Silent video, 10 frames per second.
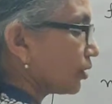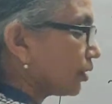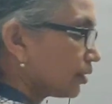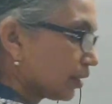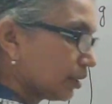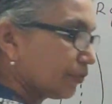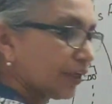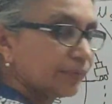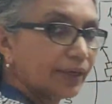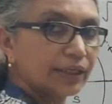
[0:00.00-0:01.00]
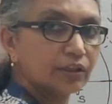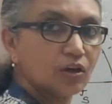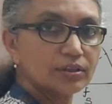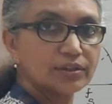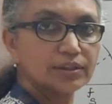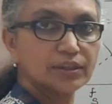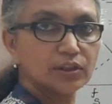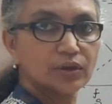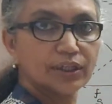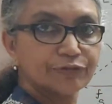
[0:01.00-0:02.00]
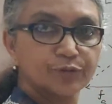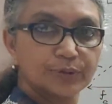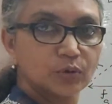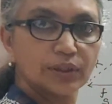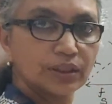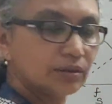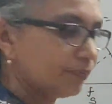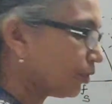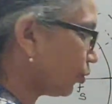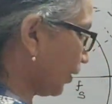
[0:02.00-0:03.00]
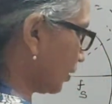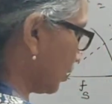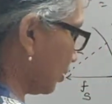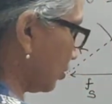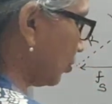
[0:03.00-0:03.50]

cos theta divided by n cos theta, you are left with only mu s.